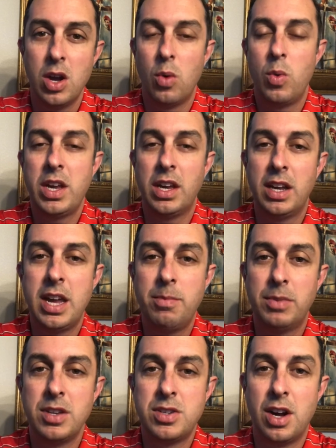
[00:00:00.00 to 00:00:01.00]
we can keep
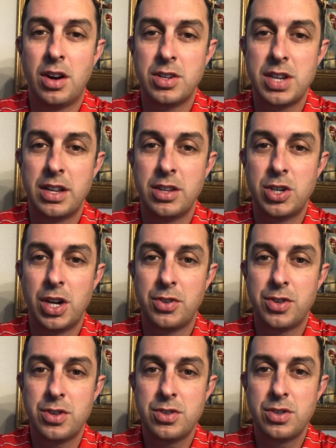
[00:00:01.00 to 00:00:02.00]
these dogs out of the
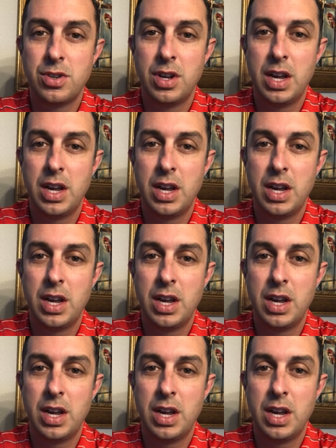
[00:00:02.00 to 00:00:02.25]
shelters